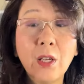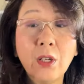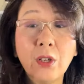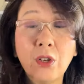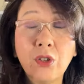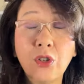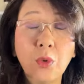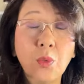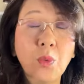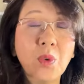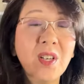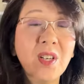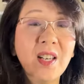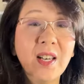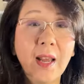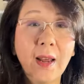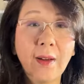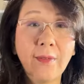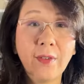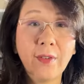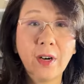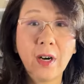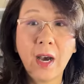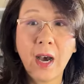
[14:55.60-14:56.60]
she would
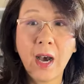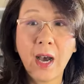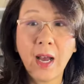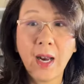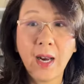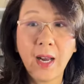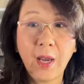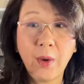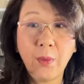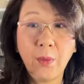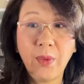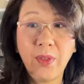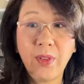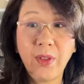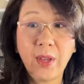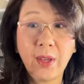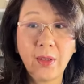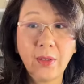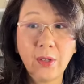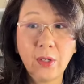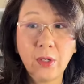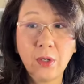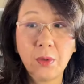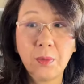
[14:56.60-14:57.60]
never ally with the
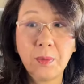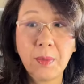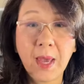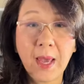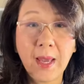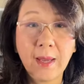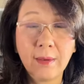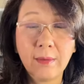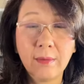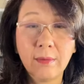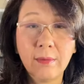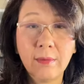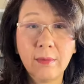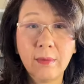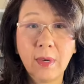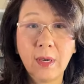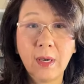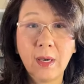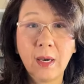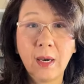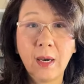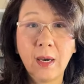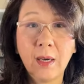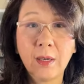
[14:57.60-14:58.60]
other two men
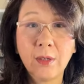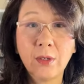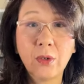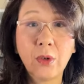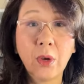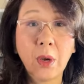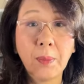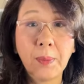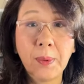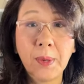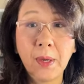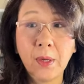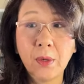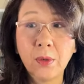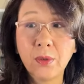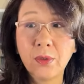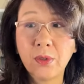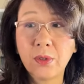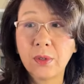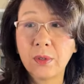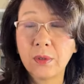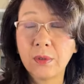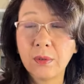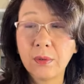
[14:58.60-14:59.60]
to
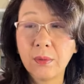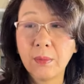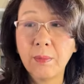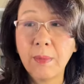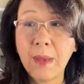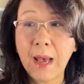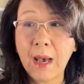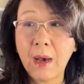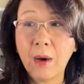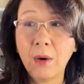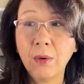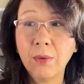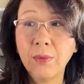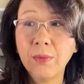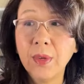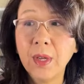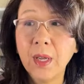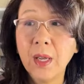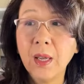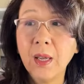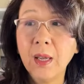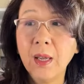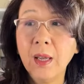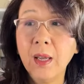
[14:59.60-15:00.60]
oppose Mao.
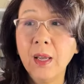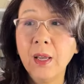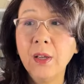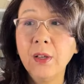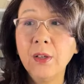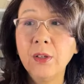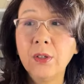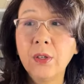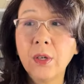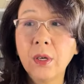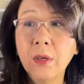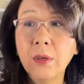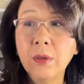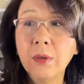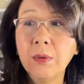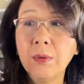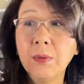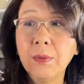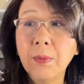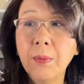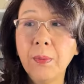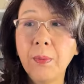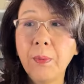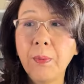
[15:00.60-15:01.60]

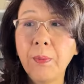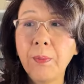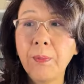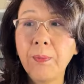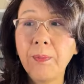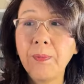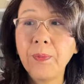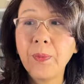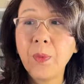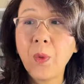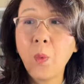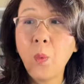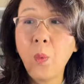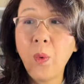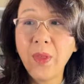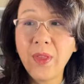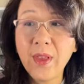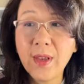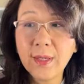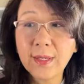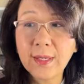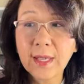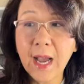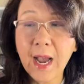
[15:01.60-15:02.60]
So With
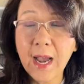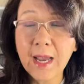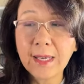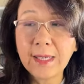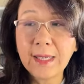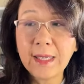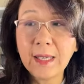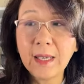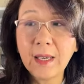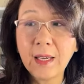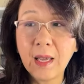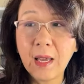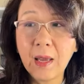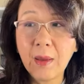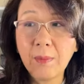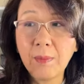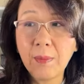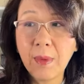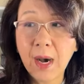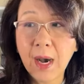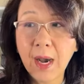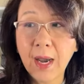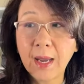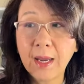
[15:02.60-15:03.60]
this idea
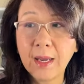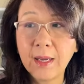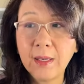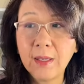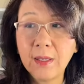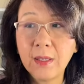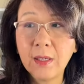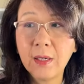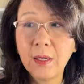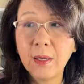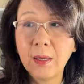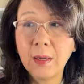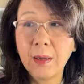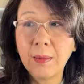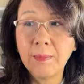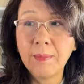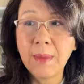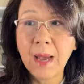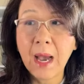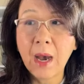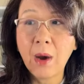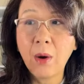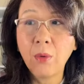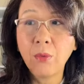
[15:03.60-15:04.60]
in mind,
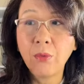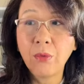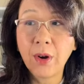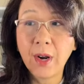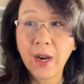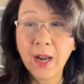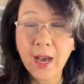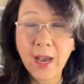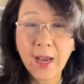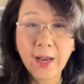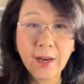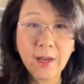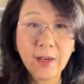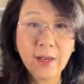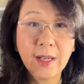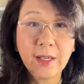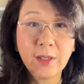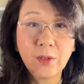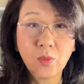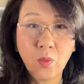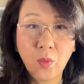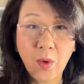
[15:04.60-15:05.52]
Mao relied on his